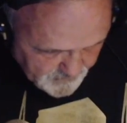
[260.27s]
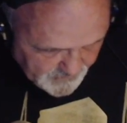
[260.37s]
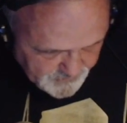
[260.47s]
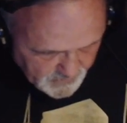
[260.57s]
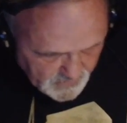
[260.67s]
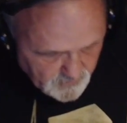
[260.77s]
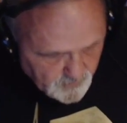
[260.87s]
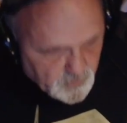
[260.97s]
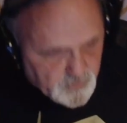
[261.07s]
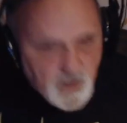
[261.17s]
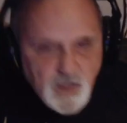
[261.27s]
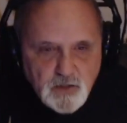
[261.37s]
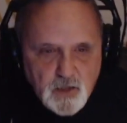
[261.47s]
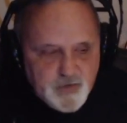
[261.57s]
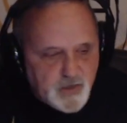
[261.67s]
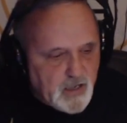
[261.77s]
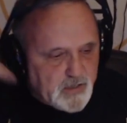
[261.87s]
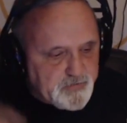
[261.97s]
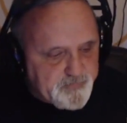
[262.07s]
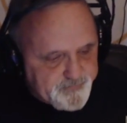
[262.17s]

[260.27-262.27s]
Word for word: Thanks again, everyone. Love you guys.